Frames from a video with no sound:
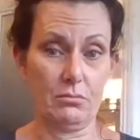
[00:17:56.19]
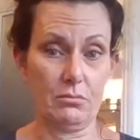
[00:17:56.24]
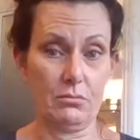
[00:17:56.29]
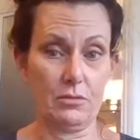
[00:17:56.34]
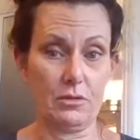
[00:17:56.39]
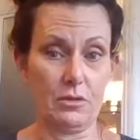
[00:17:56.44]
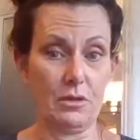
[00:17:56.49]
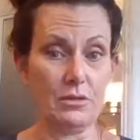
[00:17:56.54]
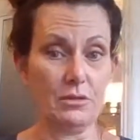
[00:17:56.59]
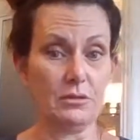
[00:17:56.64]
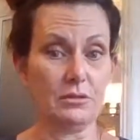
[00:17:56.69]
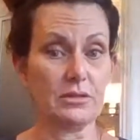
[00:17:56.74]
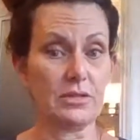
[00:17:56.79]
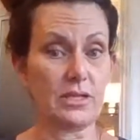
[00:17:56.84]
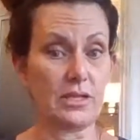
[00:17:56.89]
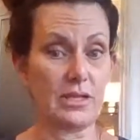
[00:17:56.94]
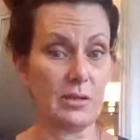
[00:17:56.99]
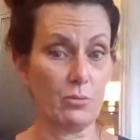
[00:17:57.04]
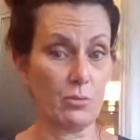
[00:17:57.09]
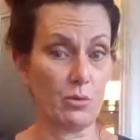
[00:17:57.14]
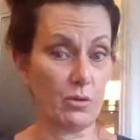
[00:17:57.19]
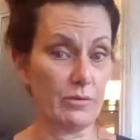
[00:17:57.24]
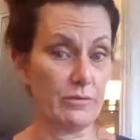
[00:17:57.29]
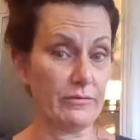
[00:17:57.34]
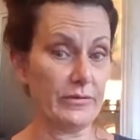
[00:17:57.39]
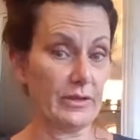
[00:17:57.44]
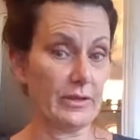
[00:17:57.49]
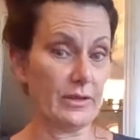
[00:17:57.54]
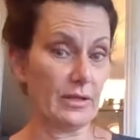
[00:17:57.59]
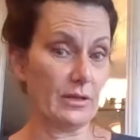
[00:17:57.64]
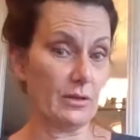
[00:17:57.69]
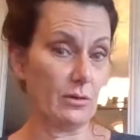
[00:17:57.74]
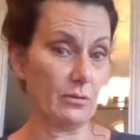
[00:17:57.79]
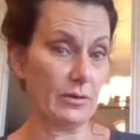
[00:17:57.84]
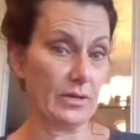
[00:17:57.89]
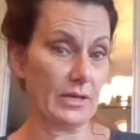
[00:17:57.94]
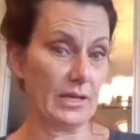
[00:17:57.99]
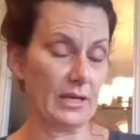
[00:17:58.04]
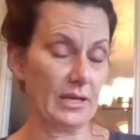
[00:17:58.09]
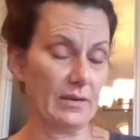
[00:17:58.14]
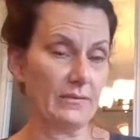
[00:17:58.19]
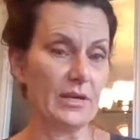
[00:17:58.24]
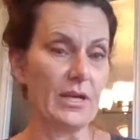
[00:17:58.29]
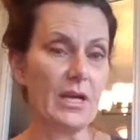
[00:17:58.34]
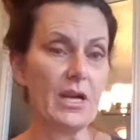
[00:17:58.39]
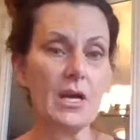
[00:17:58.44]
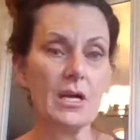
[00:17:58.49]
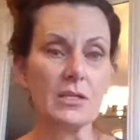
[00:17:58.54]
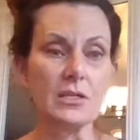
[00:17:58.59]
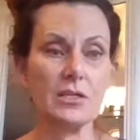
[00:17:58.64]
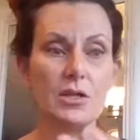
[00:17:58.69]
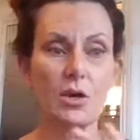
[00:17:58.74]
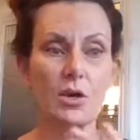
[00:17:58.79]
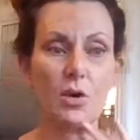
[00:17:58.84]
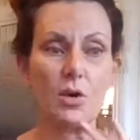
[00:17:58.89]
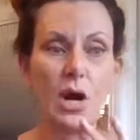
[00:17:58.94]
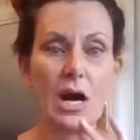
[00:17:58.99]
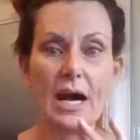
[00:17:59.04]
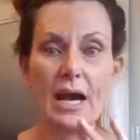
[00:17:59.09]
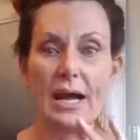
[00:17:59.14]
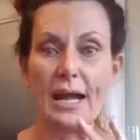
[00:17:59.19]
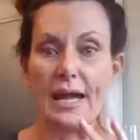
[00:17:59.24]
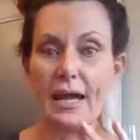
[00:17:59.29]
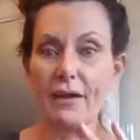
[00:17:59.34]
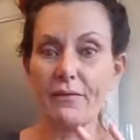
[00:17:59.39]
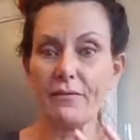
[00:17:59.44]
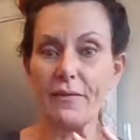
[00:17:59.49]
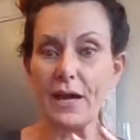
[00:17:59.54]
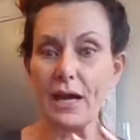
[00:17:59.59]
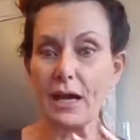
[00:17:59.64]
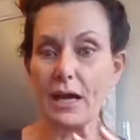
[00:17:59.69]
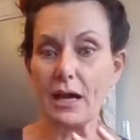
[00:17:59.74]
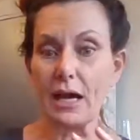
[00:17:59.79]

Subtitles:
not losing any more of it than you already have. So I have